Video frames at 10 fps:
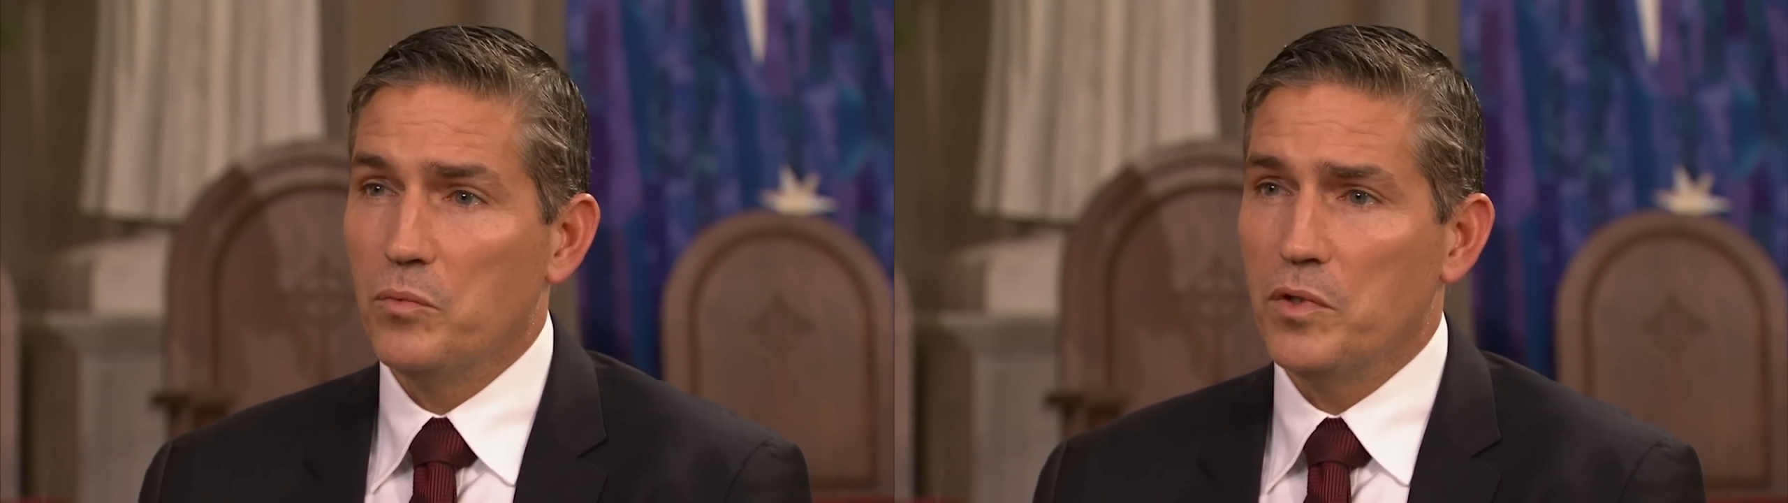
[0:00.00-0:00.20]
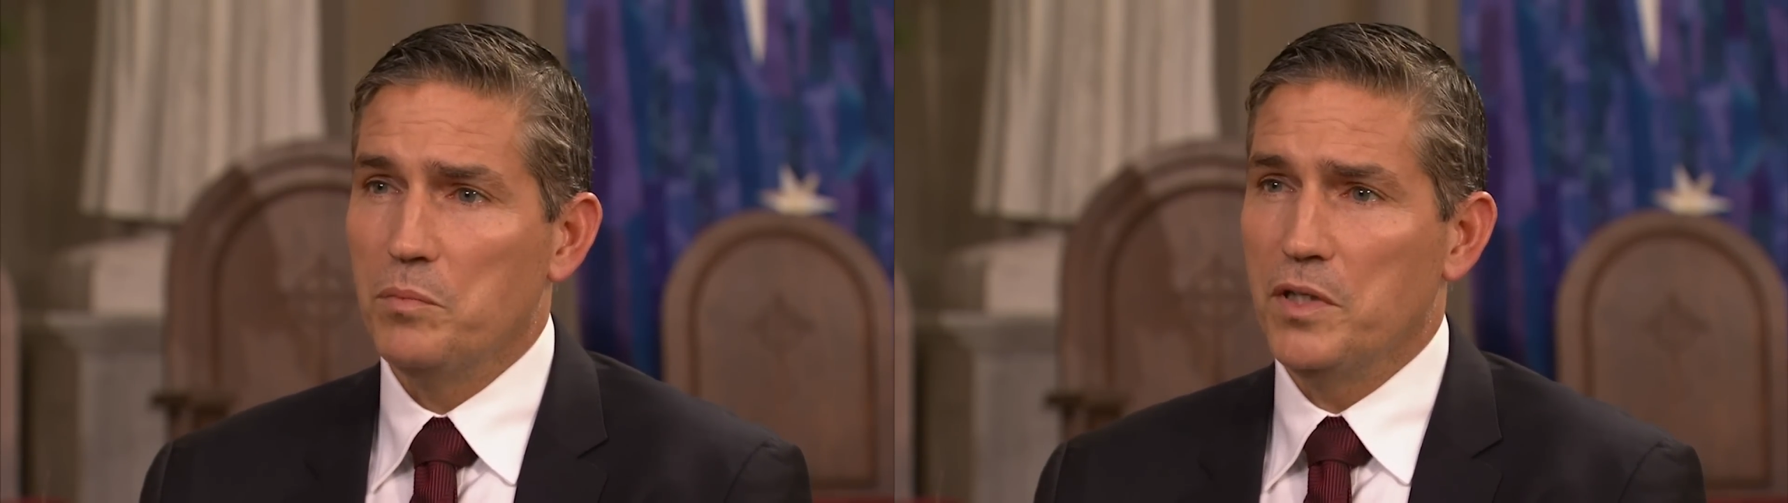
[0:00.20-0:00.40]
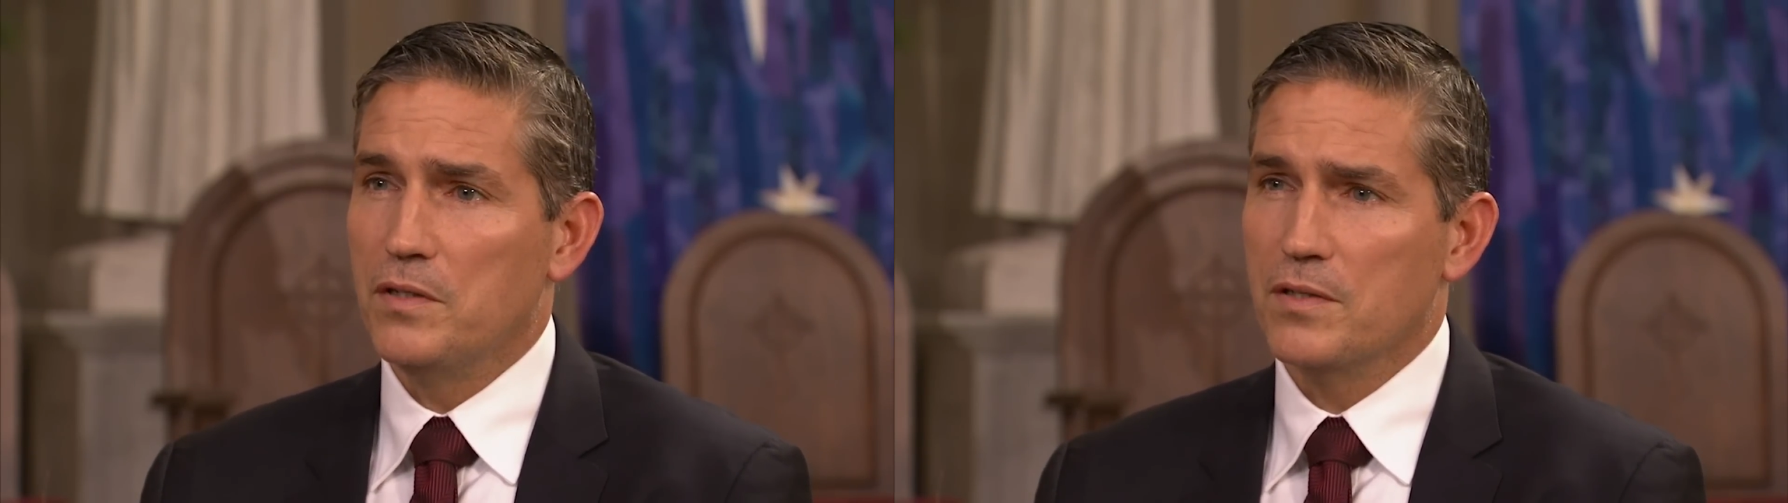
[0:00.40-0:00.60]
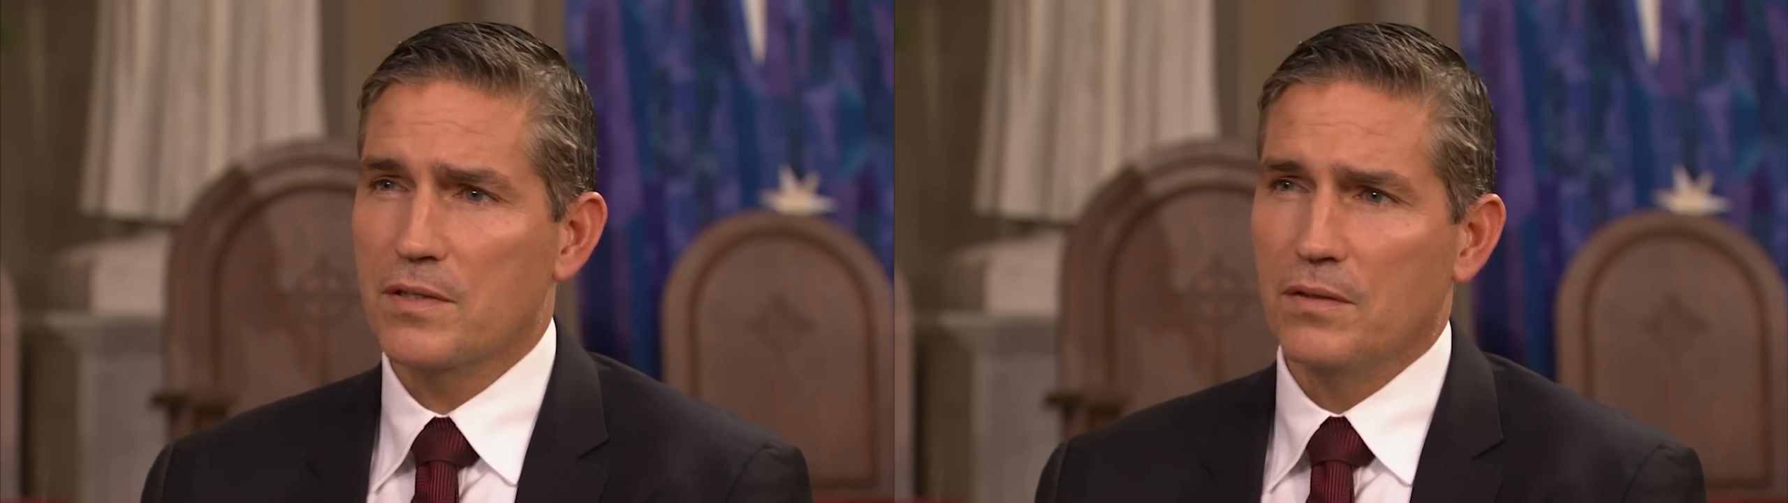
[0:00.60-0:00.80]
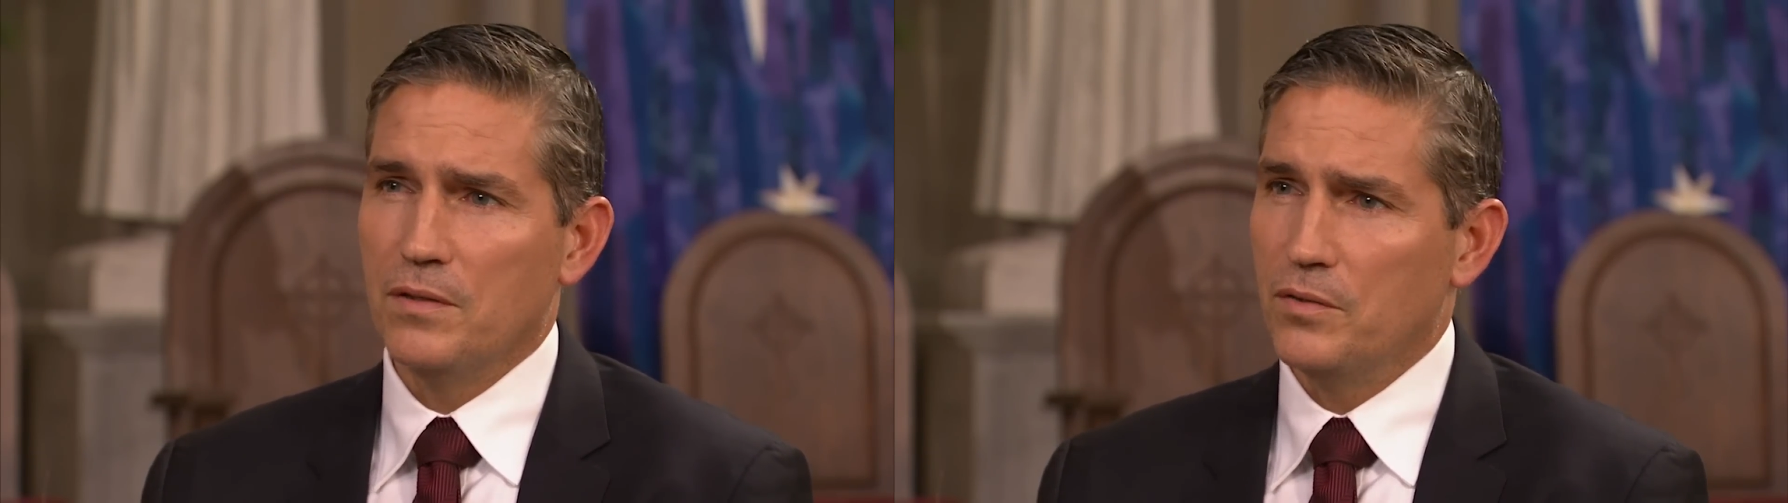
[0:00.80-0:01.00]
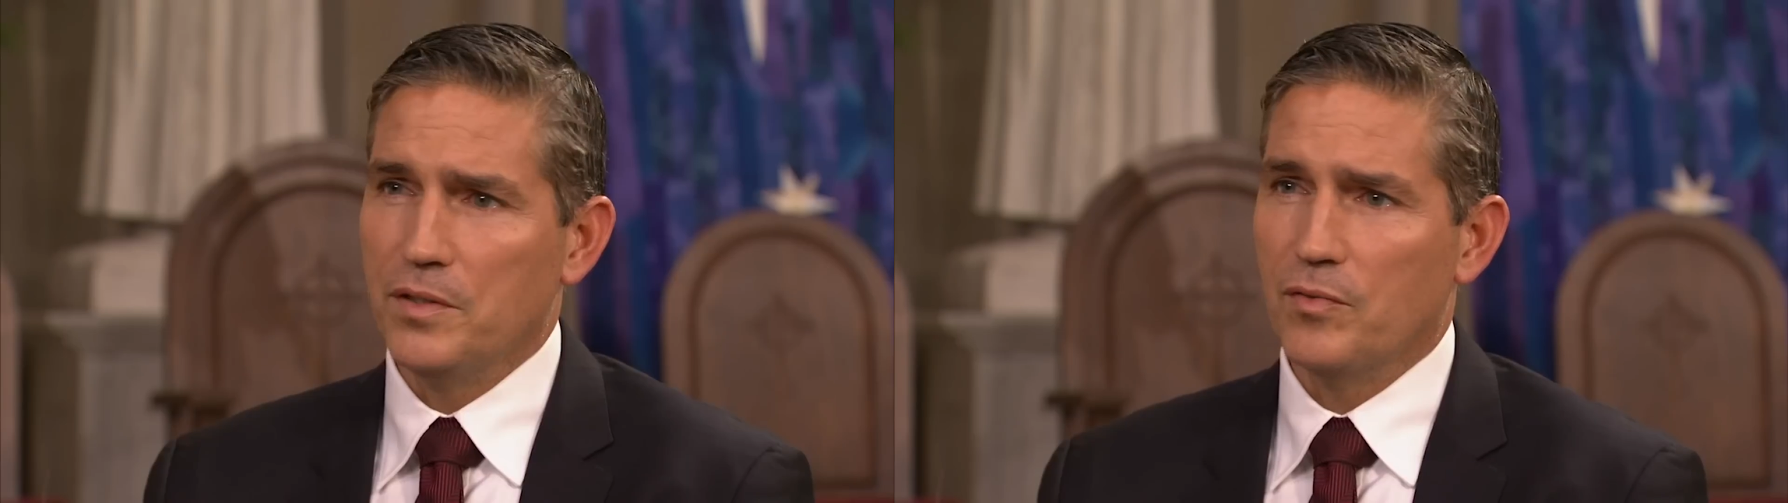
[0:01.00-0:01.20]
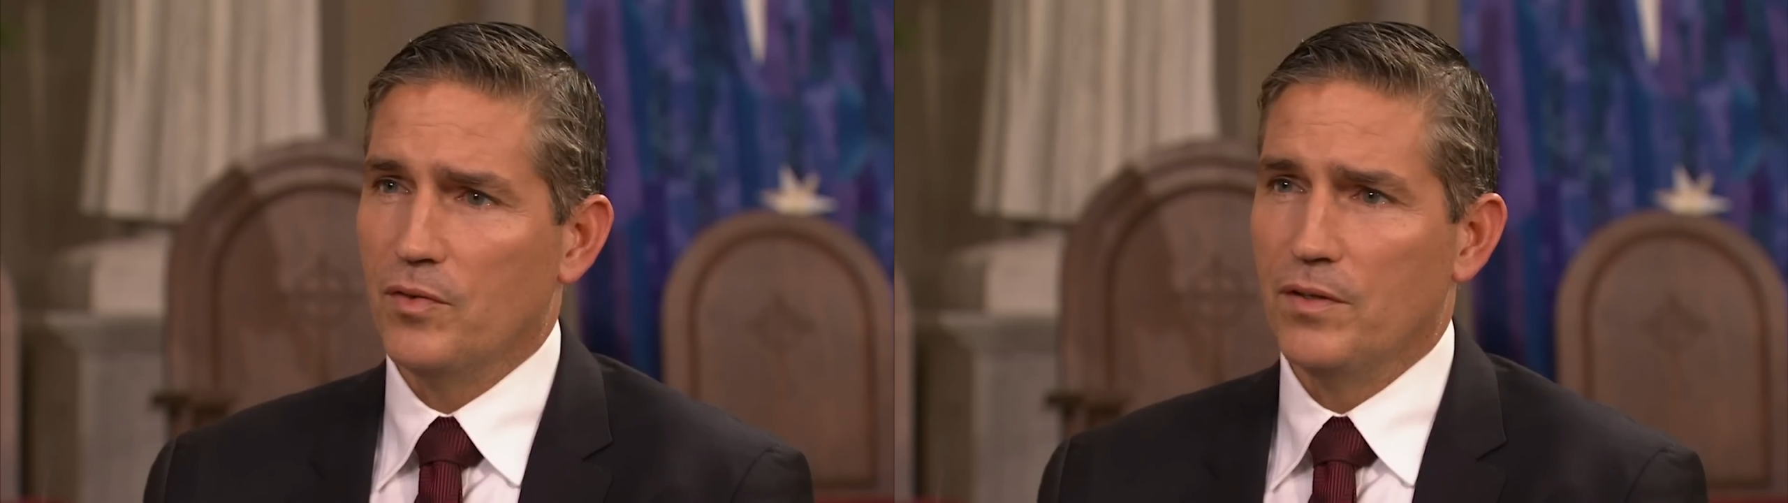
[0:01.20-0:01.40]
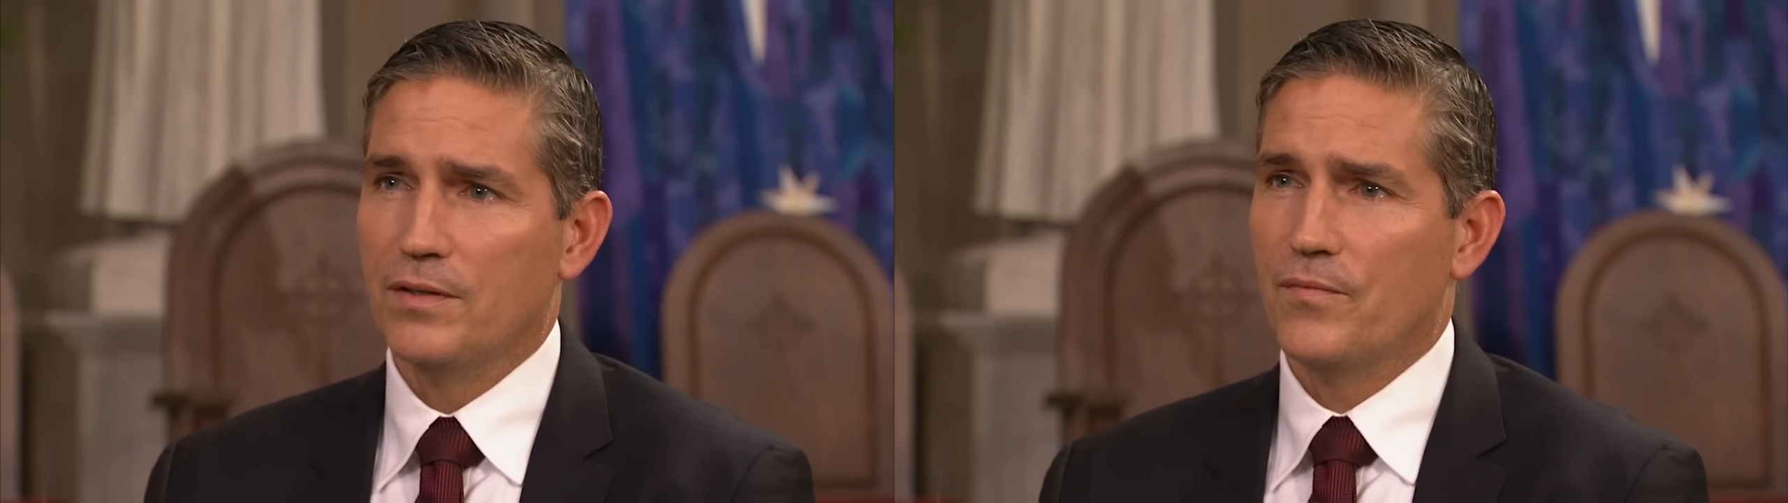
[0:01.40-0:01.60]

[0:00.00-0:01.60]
would be just a little different.